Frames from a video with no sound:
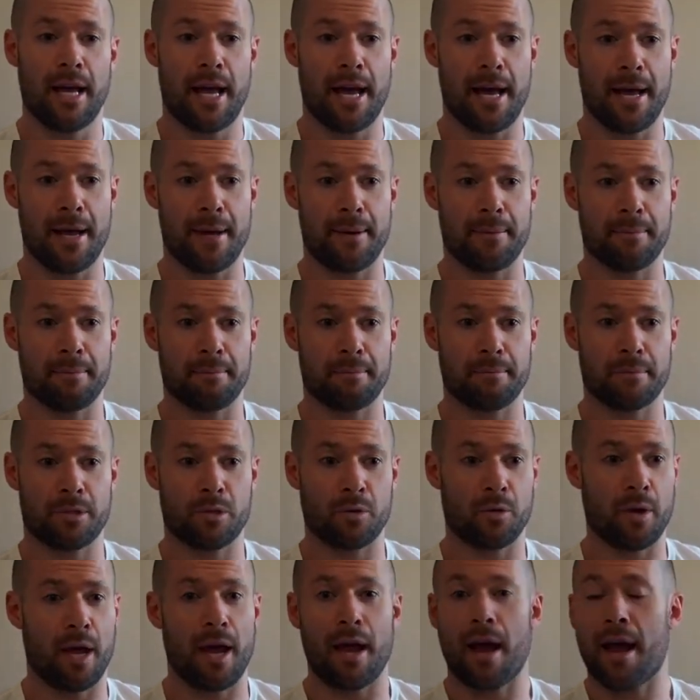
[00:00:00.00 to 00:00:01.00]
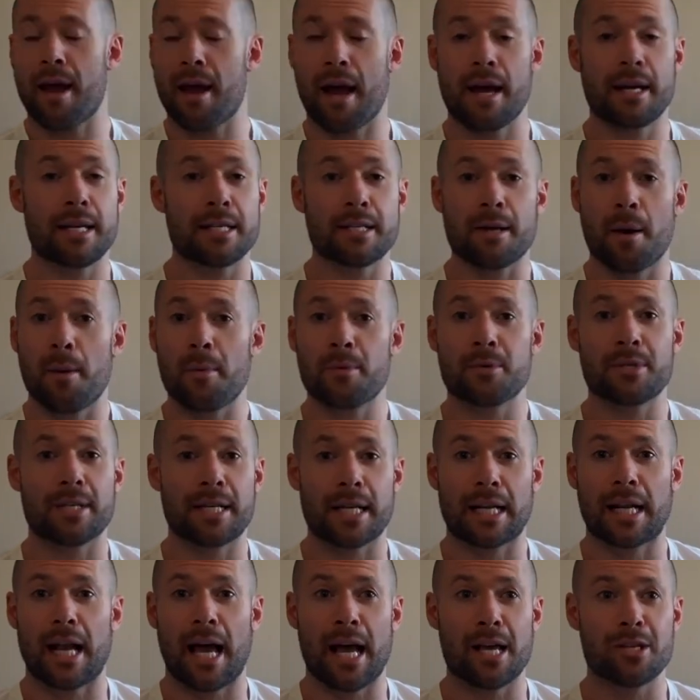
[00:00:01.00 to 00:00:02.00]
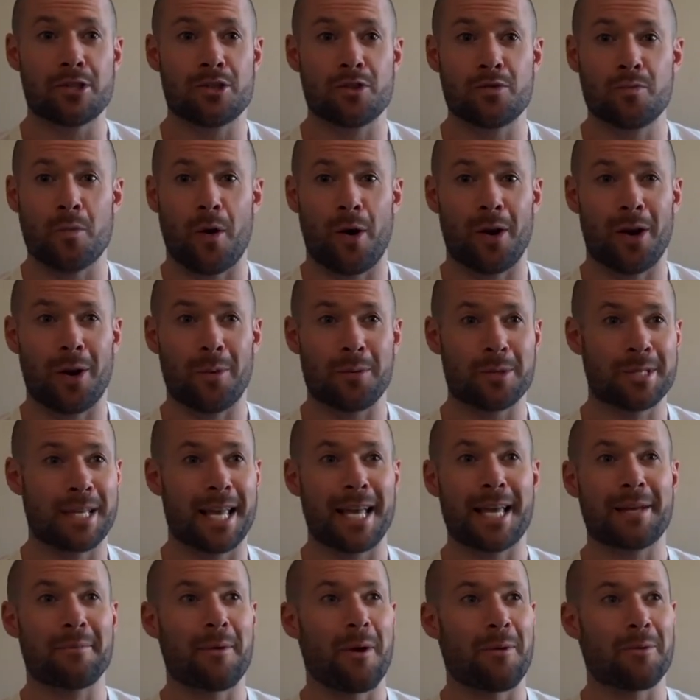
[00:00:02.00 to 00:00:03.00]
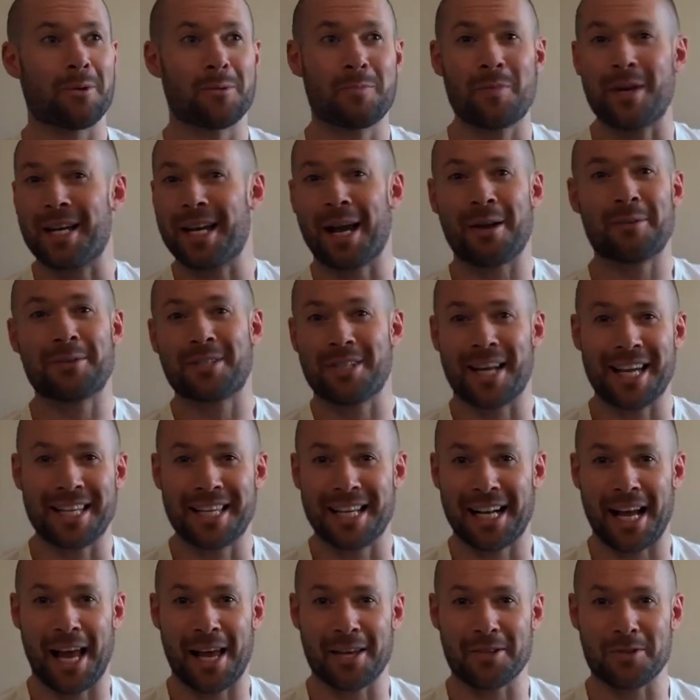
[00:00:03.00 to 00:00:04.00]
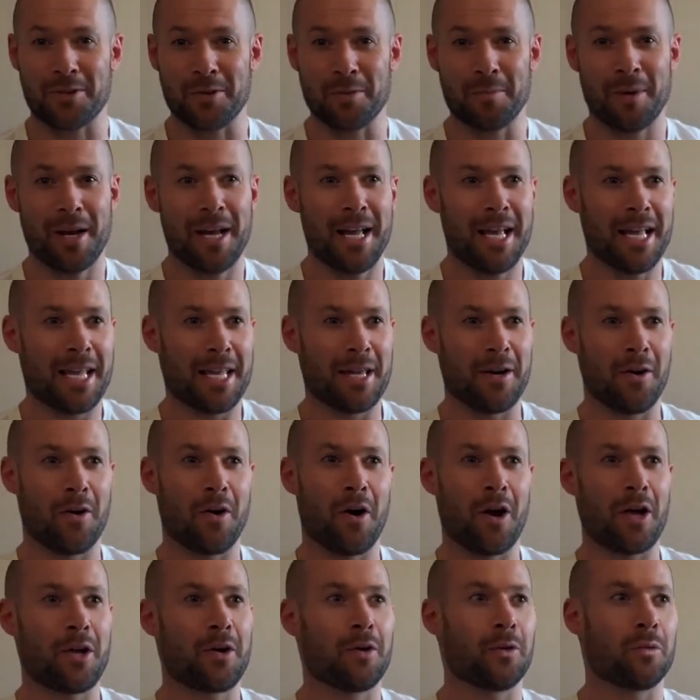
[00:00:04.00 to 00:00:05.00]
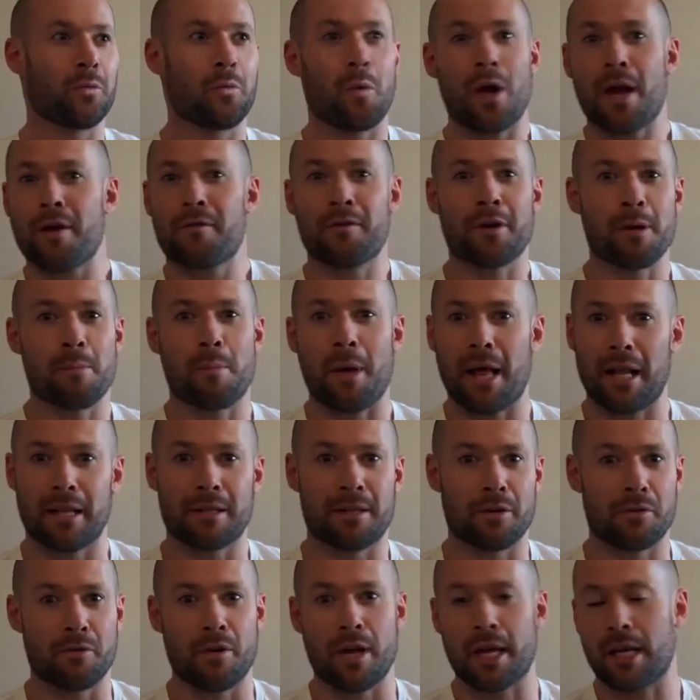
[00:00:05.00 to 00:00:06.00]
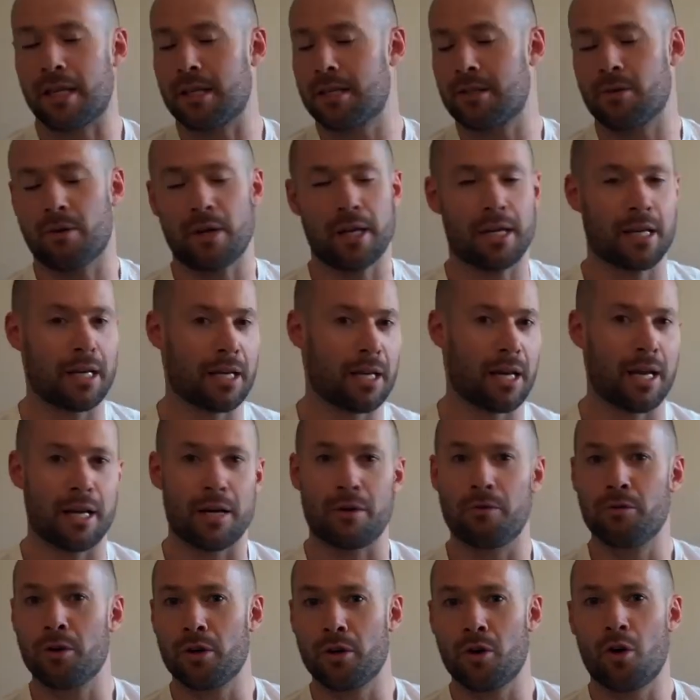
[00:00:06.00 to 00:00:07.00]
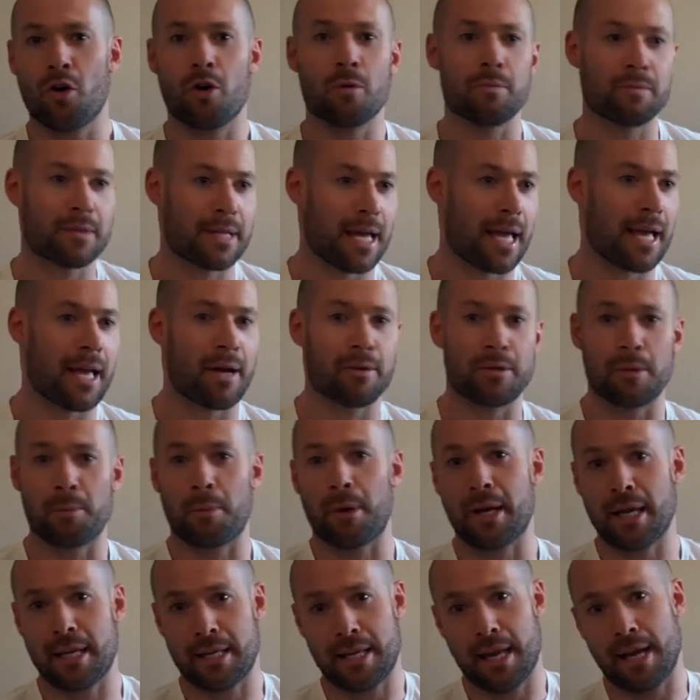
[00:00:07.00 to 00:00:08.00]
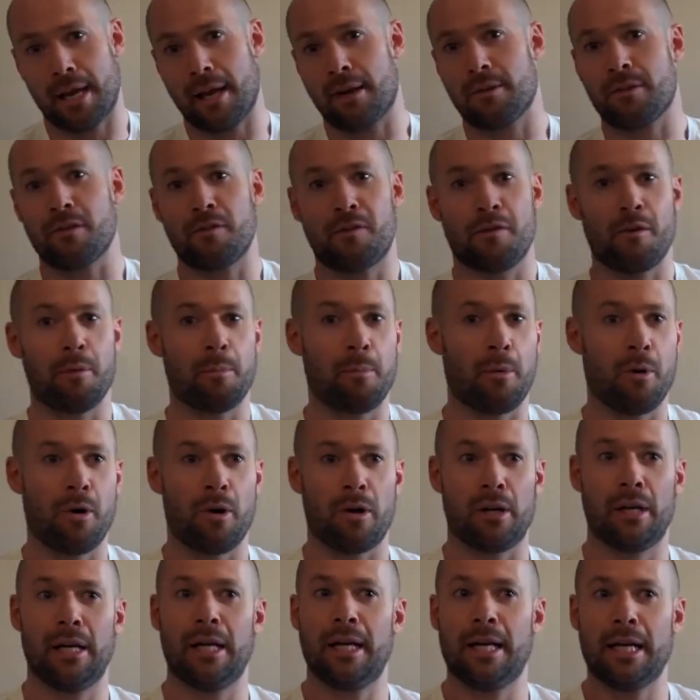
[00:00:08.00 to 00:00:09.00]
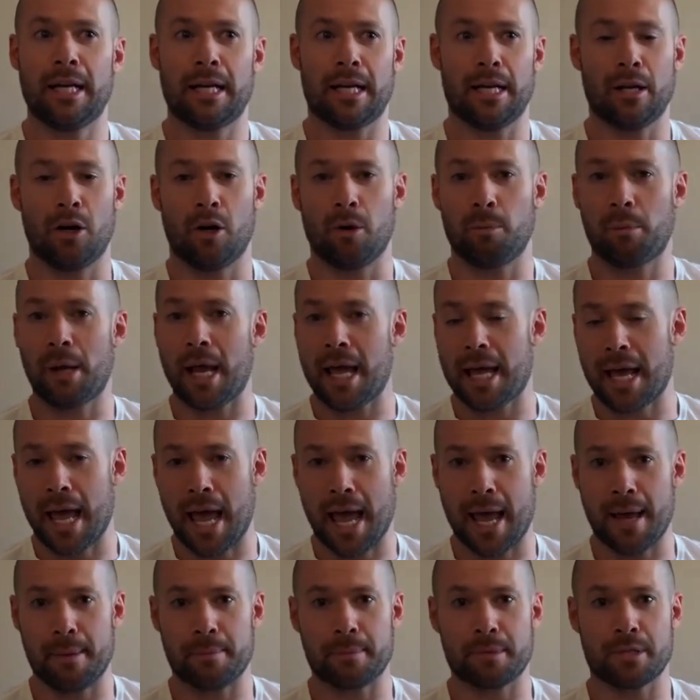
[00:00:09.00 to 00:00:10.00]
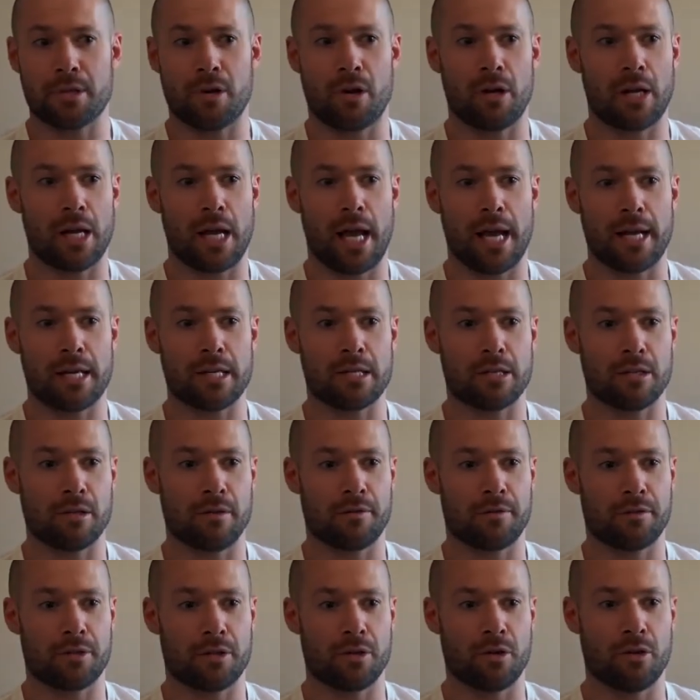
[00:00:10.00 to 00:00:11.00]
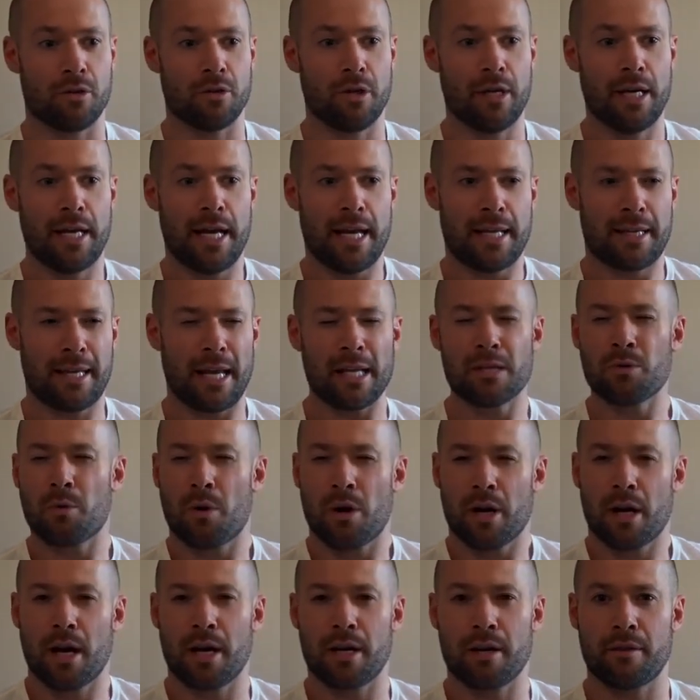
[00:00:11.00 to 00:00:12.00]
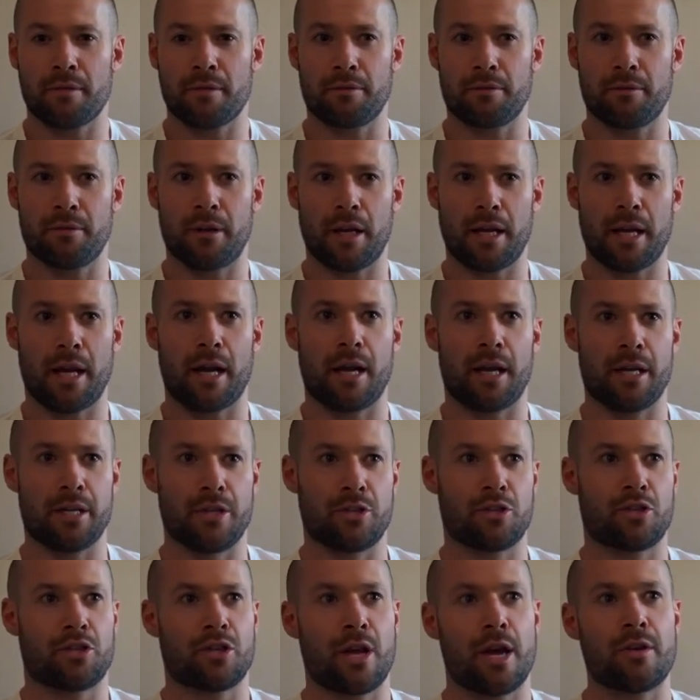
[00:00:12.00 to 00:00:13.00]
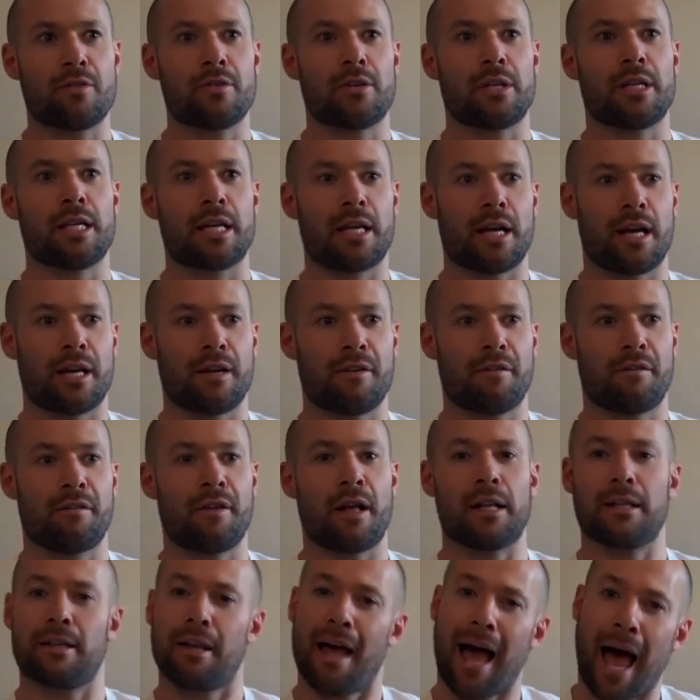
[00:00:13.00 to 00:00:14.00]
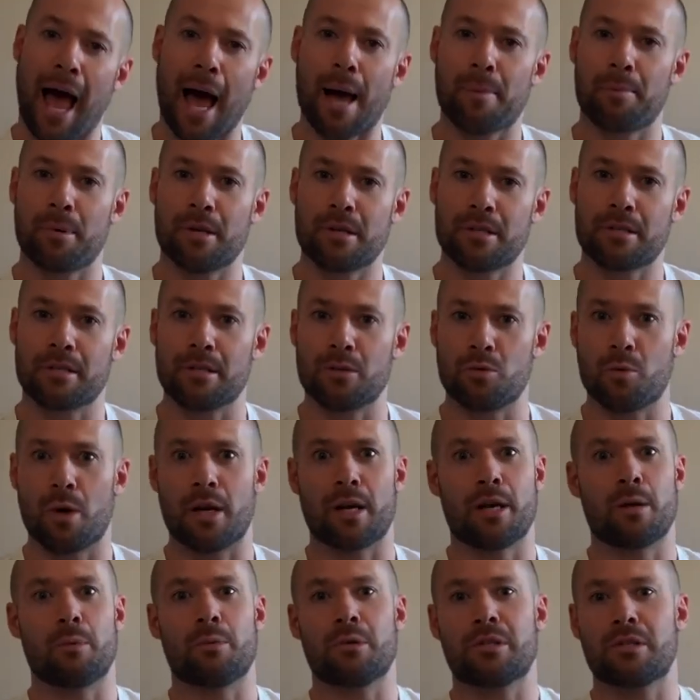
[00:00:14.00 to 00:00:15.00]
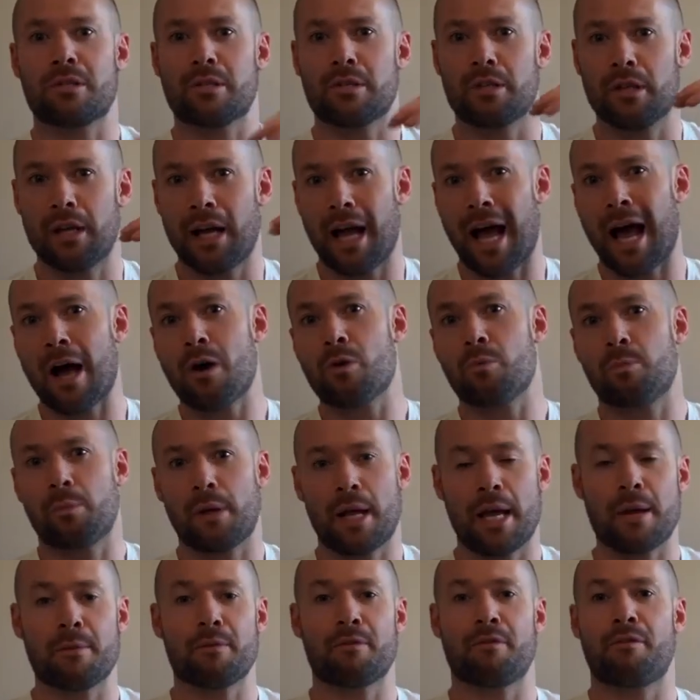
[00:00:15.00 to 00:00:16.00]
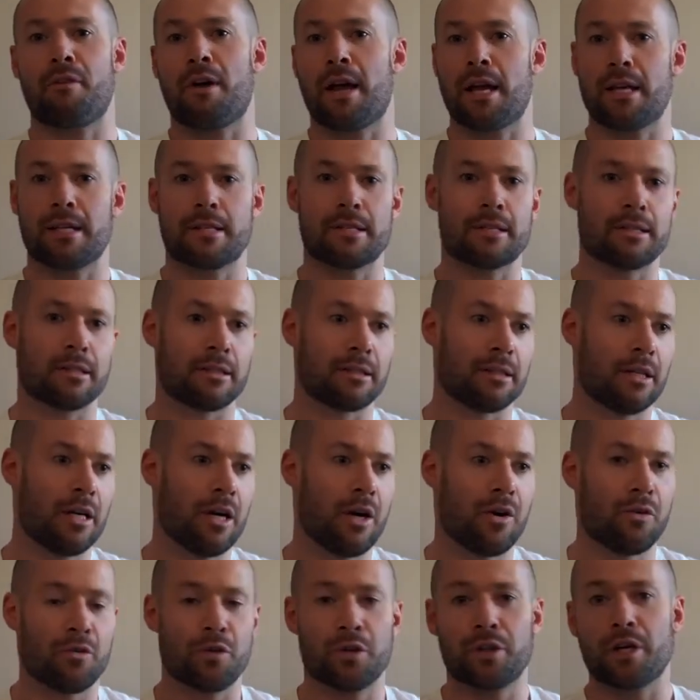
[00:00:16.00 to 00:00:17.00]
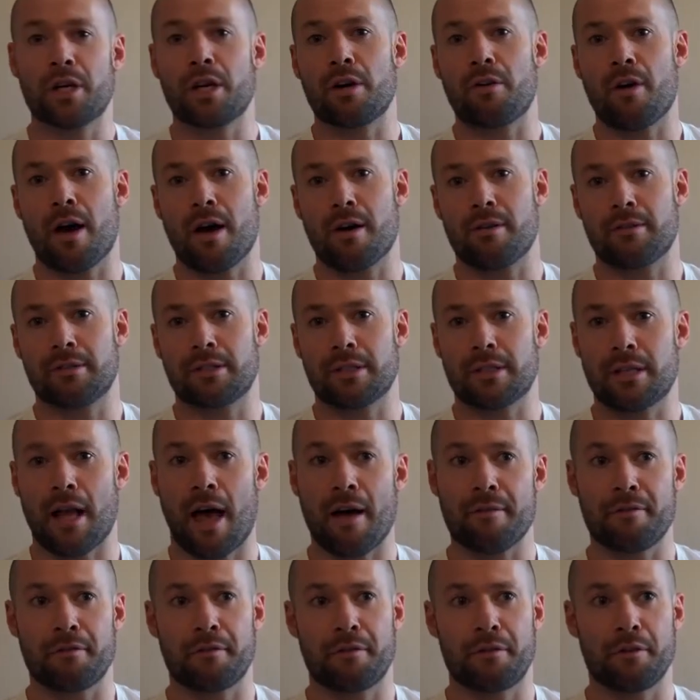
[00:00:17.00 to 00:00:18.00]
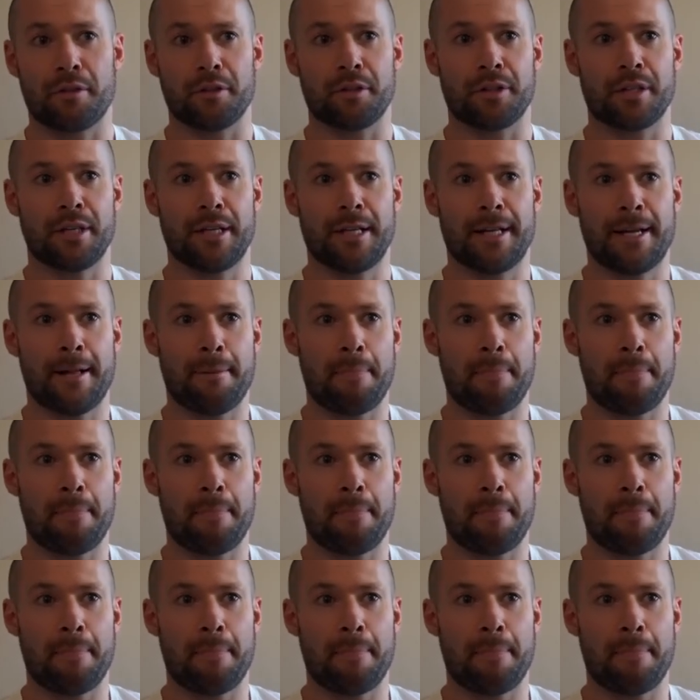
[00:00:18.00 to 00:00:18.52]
So anytime I was in the classroom, all I was thinking about was being outside the classroom. You know, I couldn't wait for the bell to ring so I could kind of run home, take out the bike, take out the football, you know, play games, all that kind of stuff. So that's where I generally kind of felt the happiest, is when I was out playing with friends and running around and having fun.